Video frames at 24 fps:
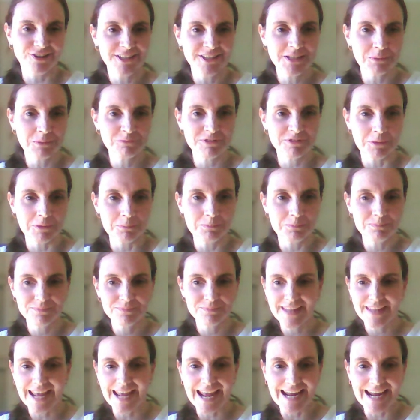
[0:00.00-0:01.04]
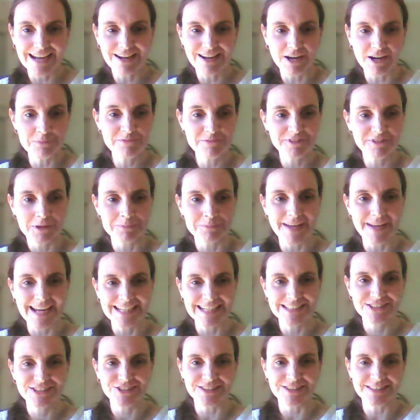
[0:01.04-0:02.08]
I'm from
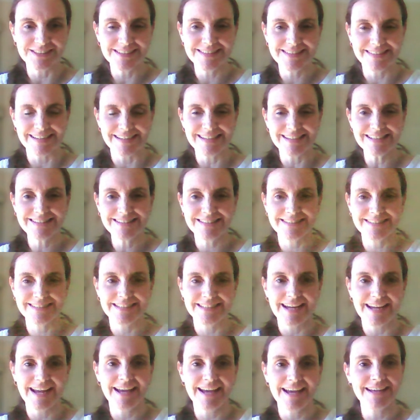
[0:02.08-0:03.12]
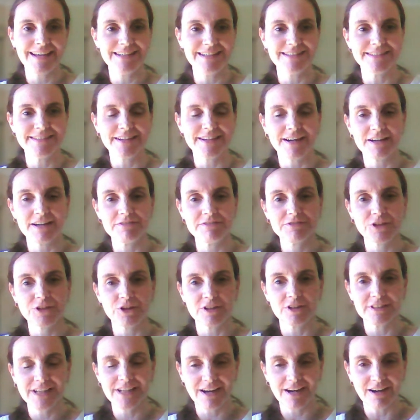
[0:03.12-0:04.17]
Angel Assist, and I've
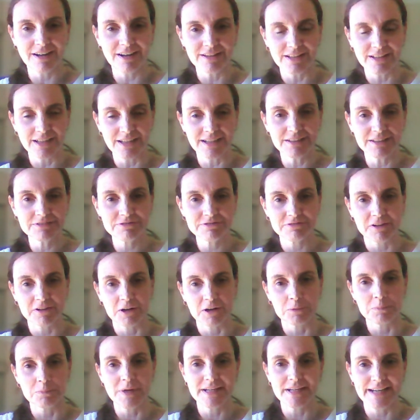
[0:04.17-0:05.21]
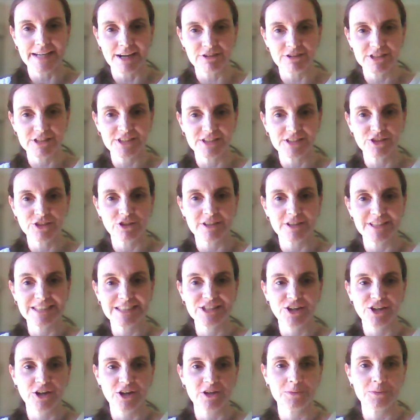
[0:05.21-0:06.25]
got Carla from Narrogin Cottage
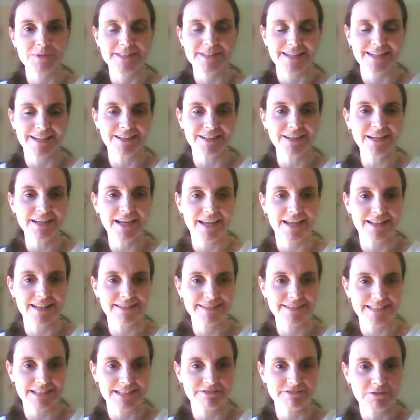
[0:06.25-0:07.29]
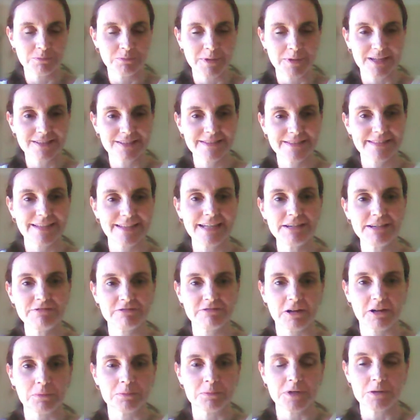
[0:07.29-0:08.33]
Homes here, and Stephen Becsi
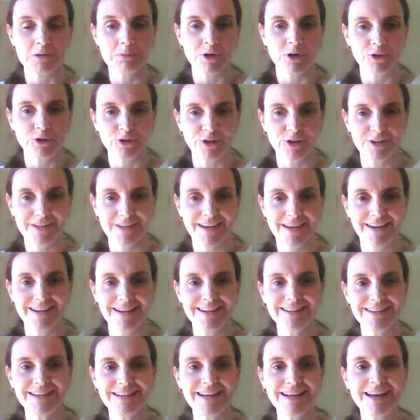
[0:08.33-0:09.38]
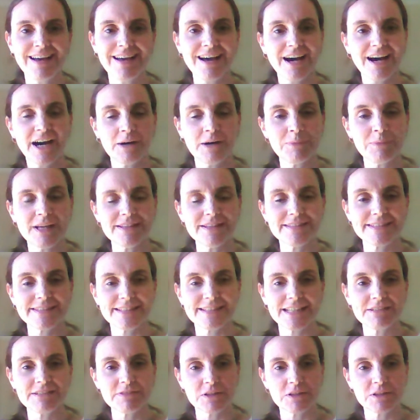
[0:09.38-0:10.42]
from Apollo Care. And
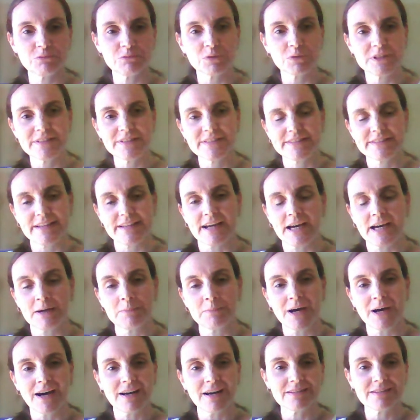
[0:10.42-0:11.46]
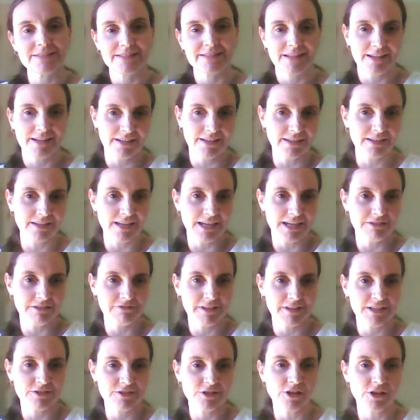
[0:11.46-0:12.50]
Stephen was asking if he
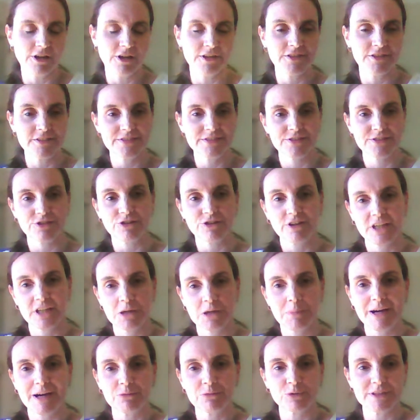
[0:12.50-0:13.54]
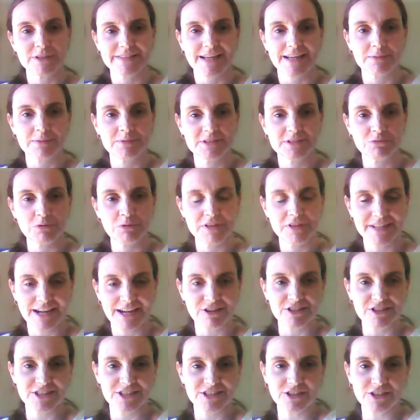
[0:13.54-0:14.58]
could learn the story about what's happened with
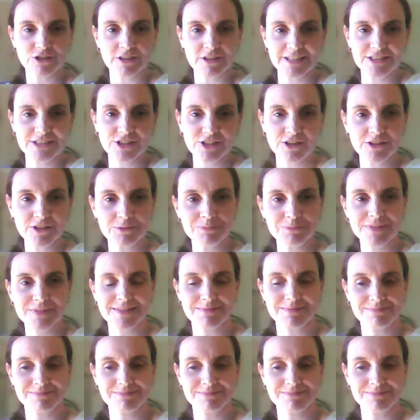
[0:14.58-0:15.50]
Narrogin Cottage Homes.